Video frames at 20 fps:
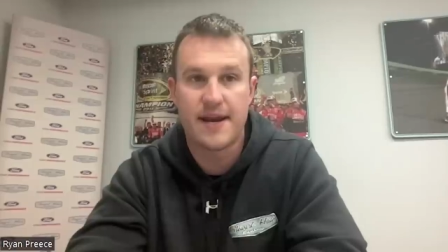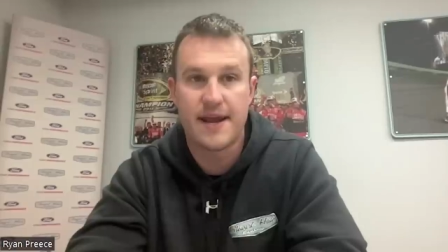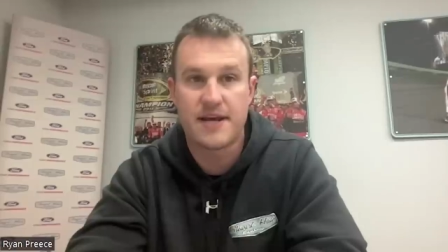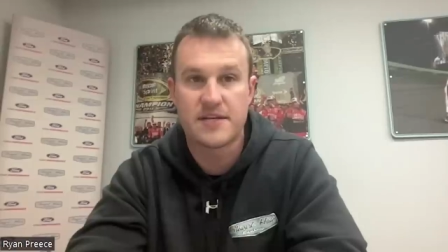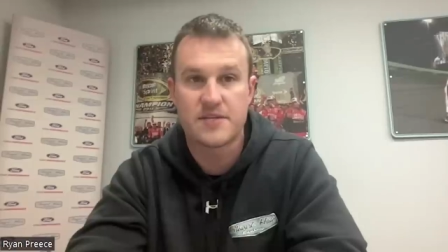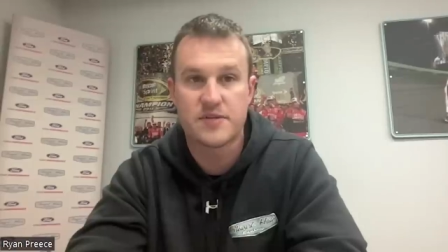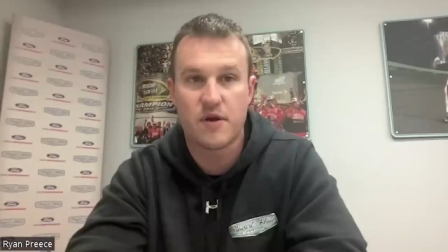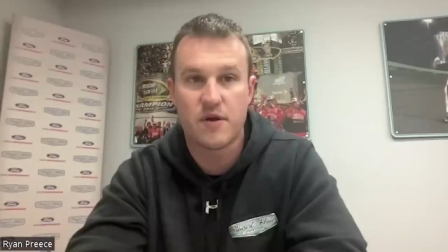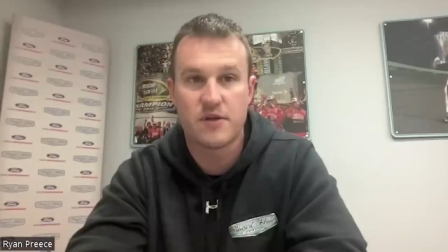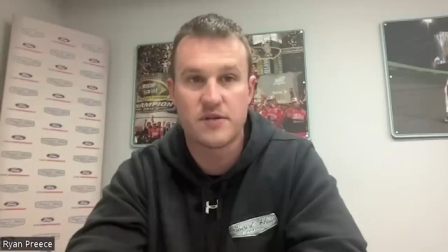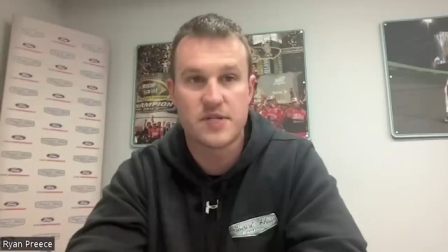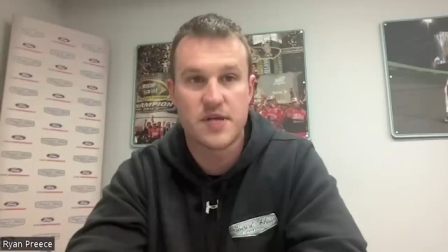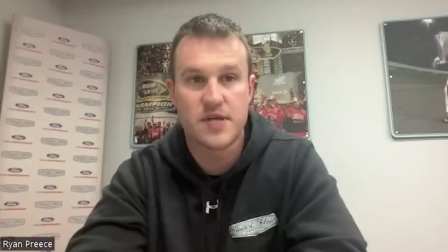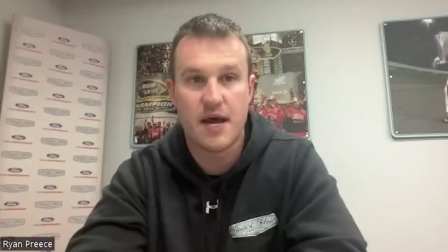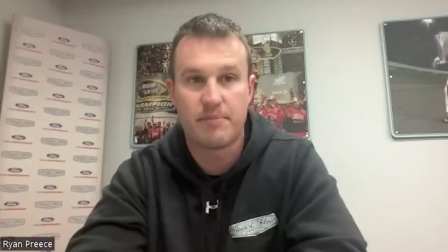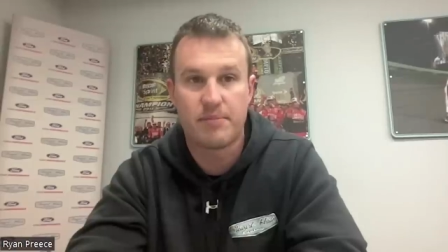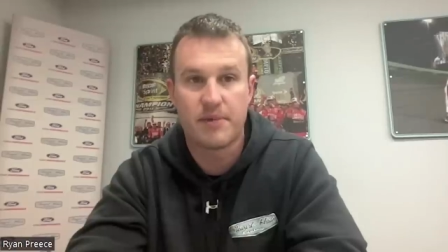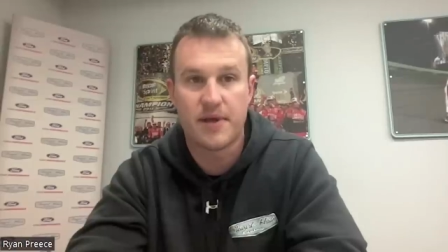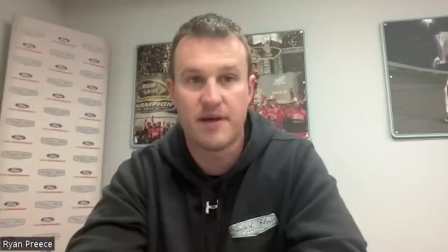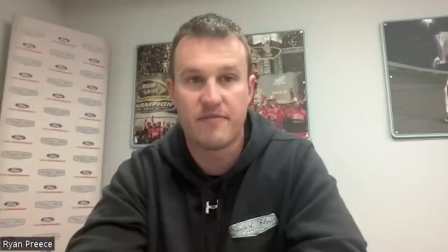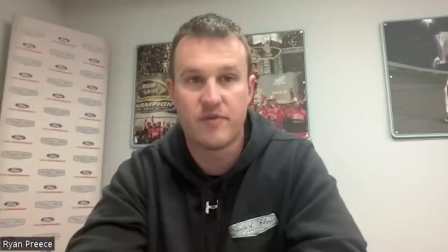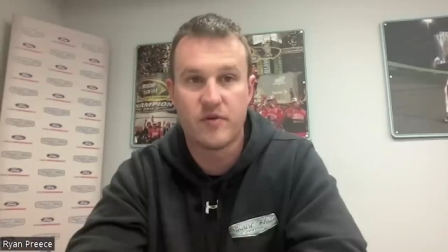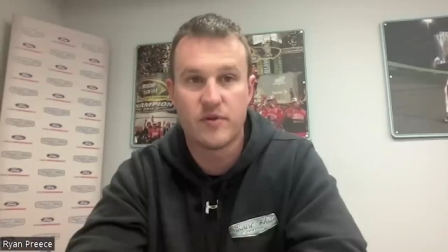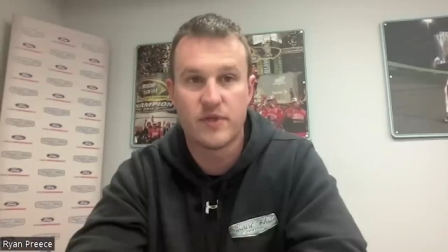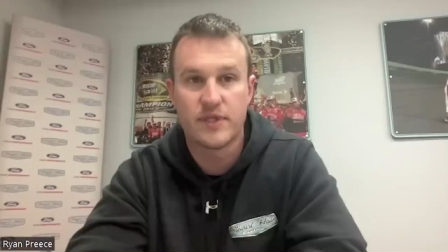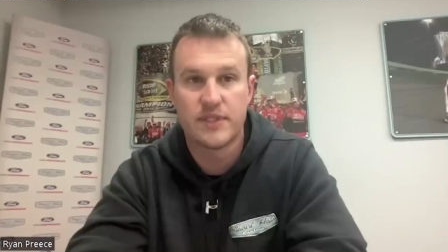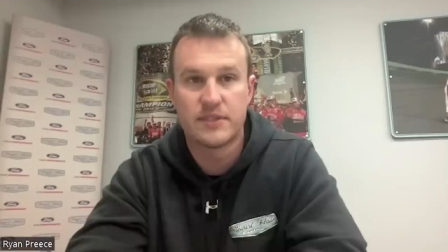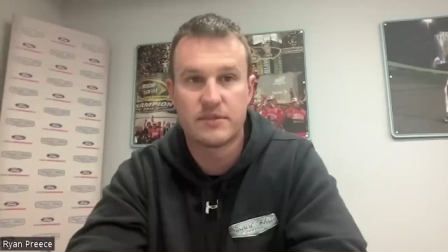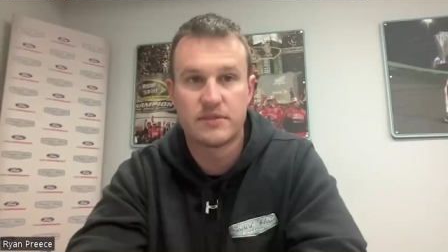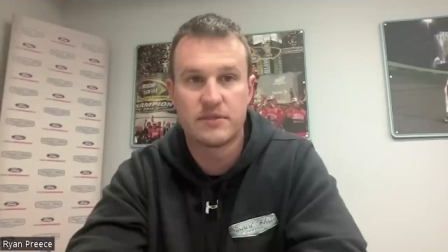NASCAR's top
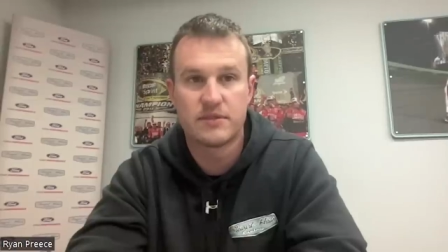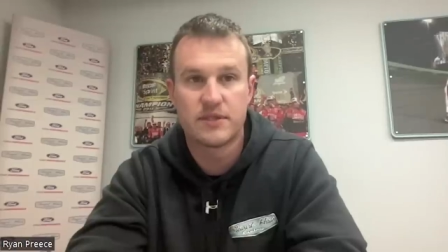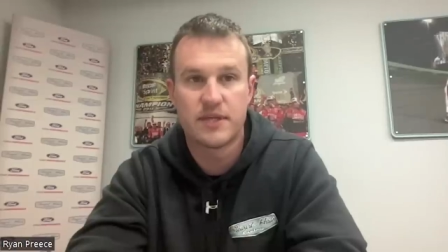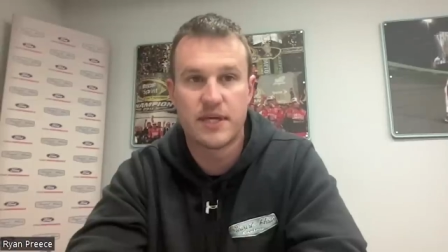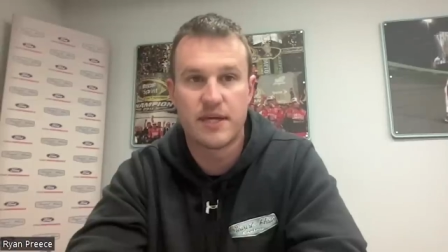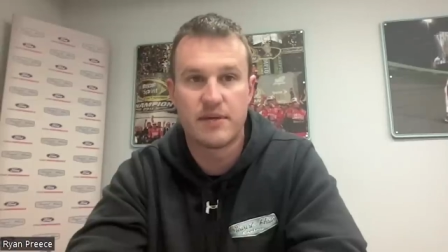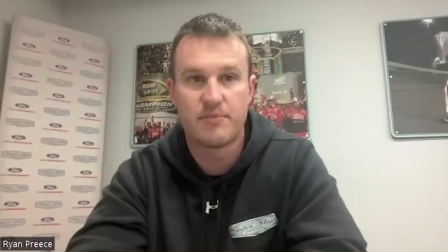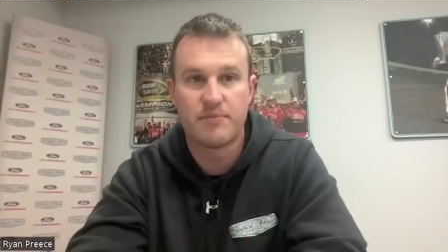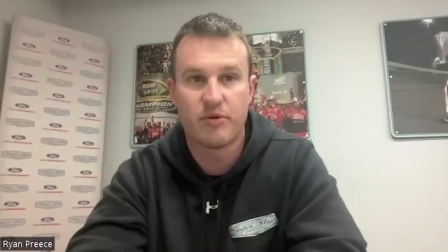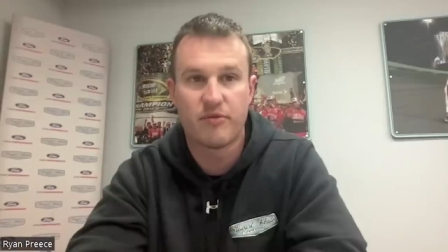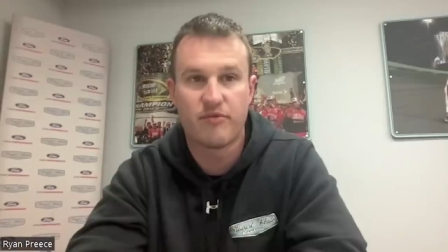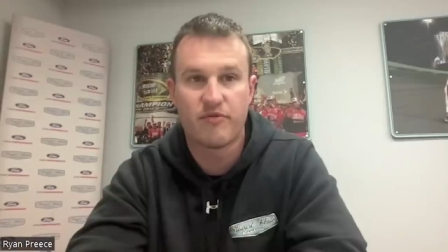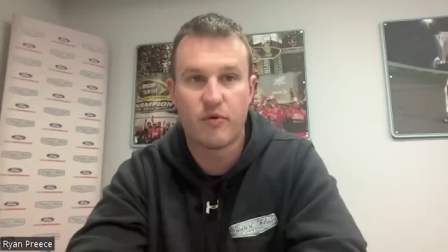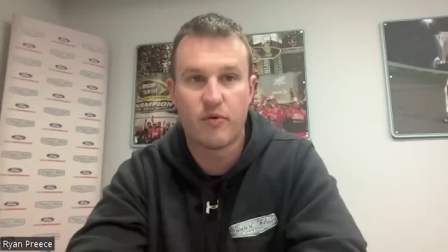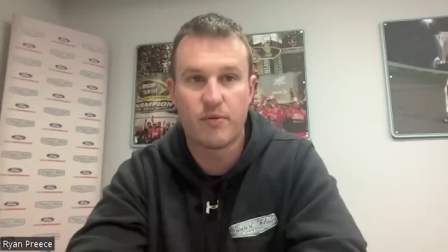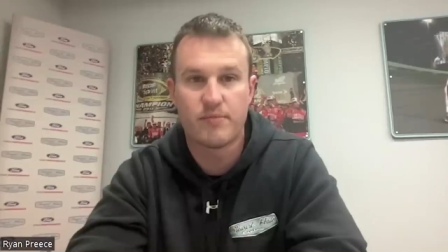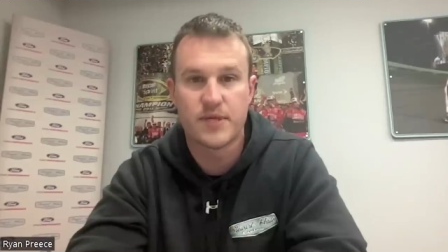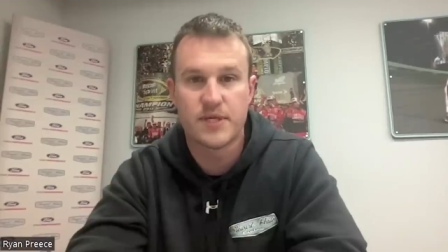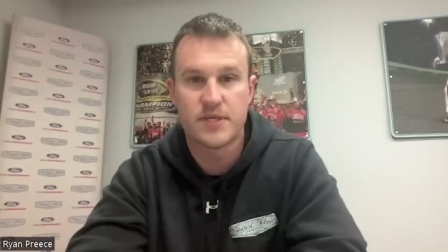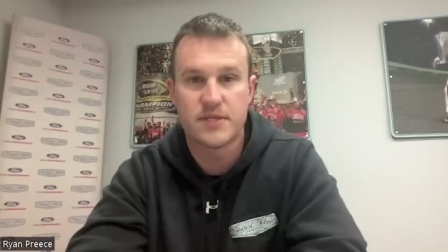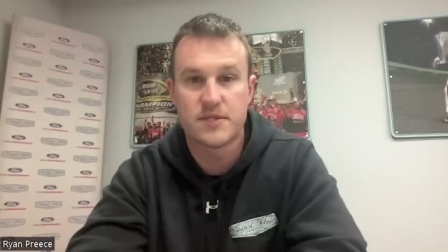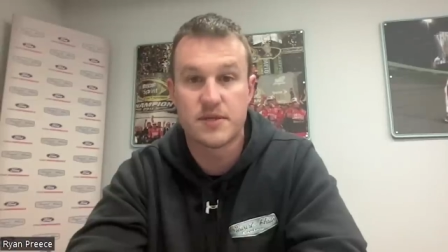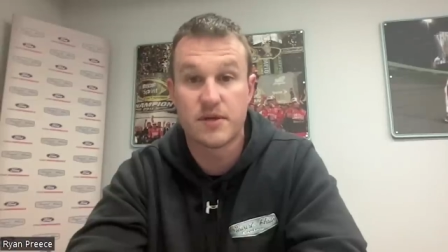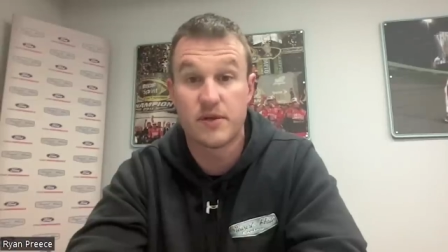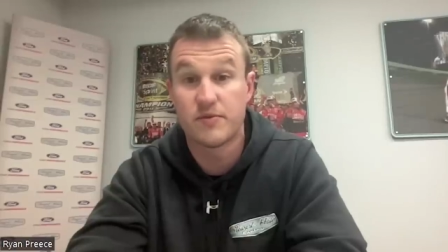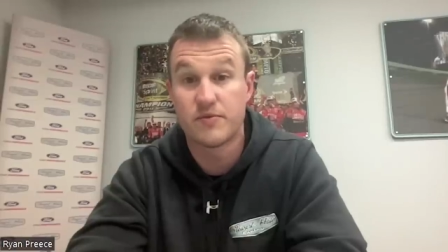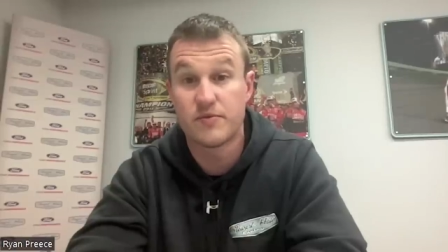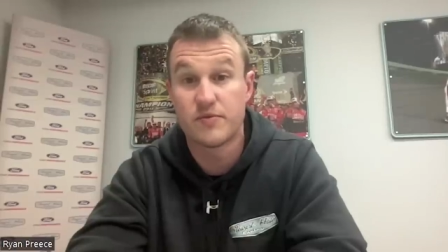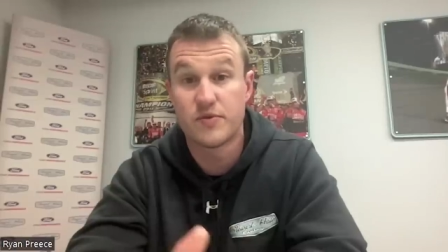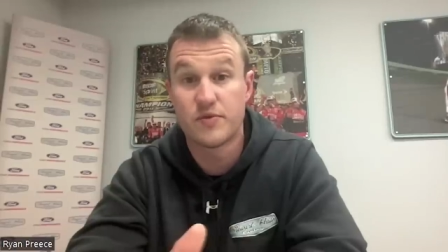level and and perform this
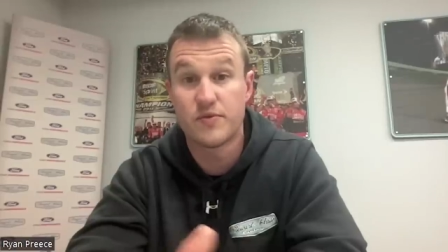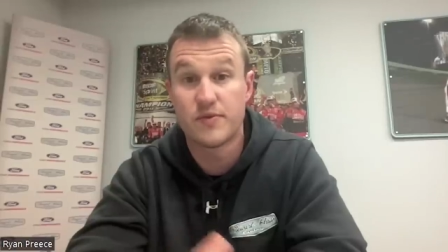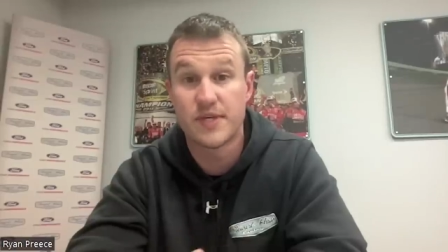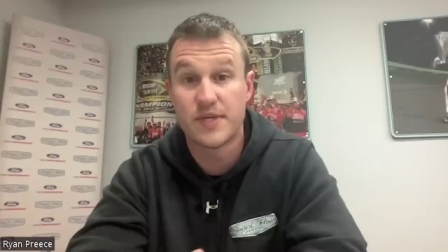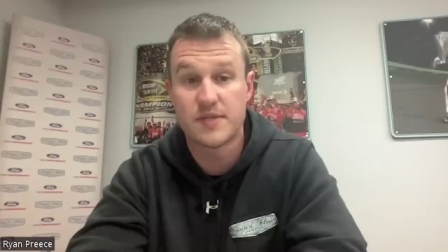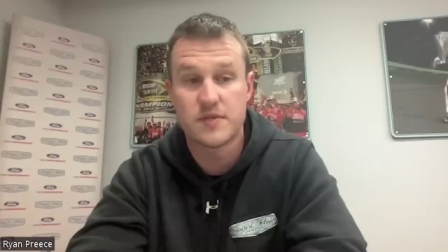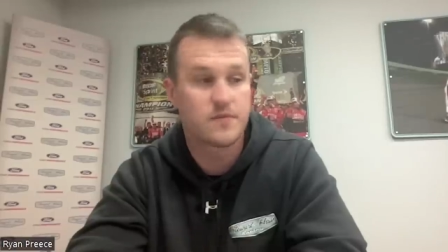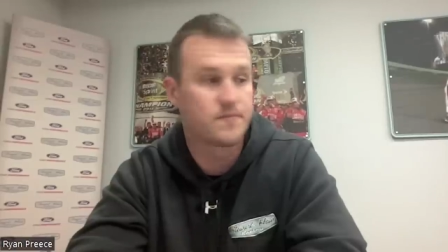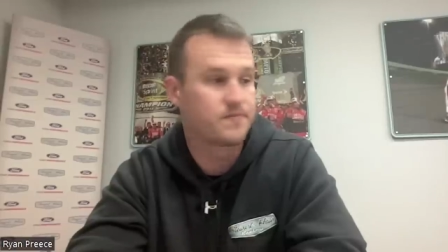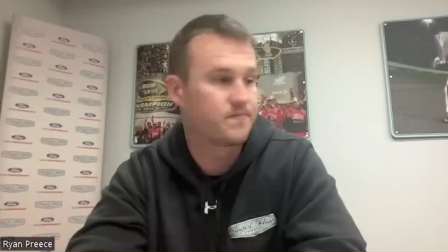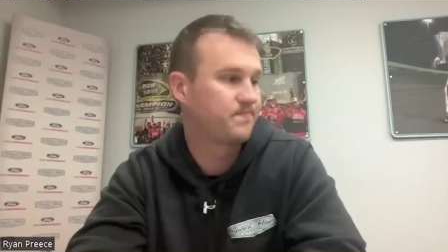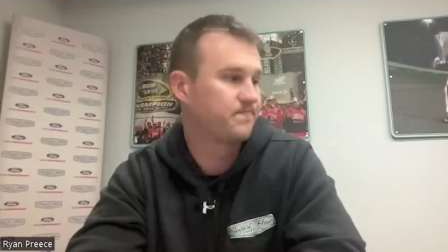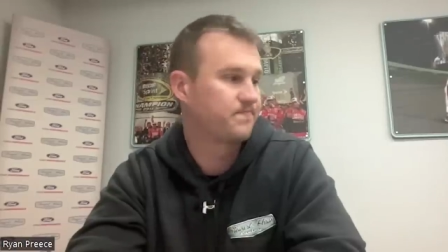and do this.